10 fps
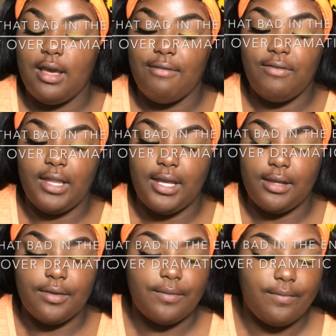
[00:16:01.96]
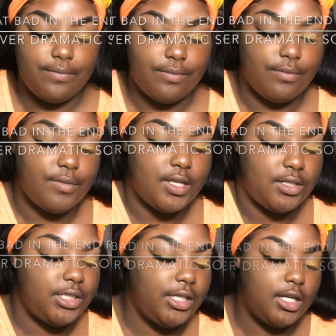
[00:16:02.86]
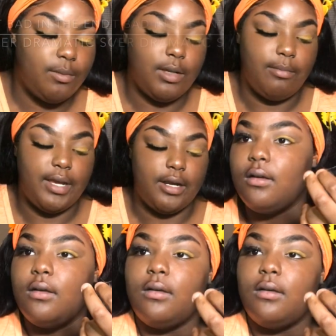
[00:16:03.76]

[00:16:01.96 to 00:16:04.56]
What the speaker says: I feel like she could have been better.